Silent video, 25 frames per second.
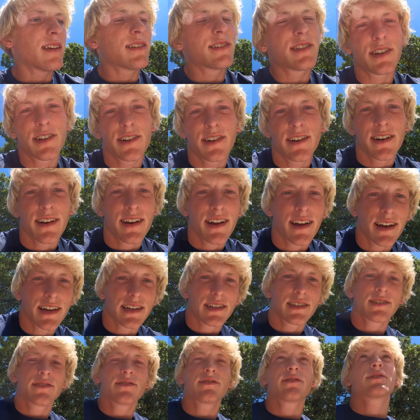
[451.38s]
those are
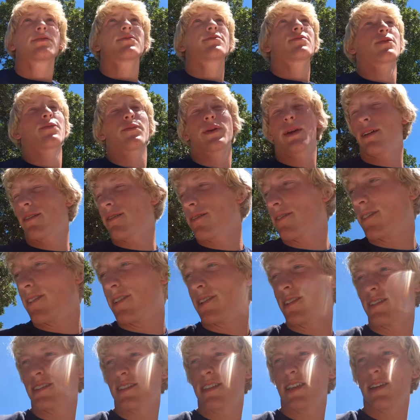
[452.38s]
nice for being
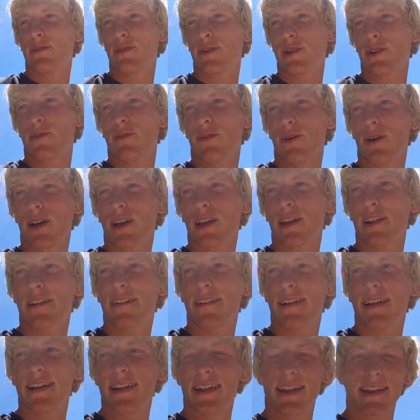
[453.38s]
able to see where you're walking
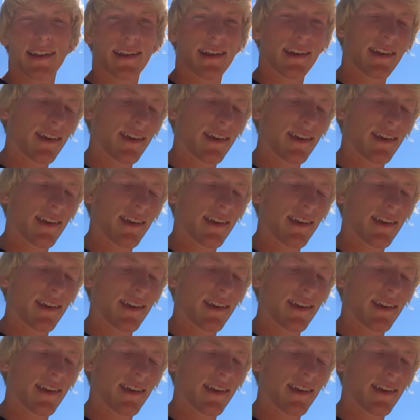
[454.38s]
around at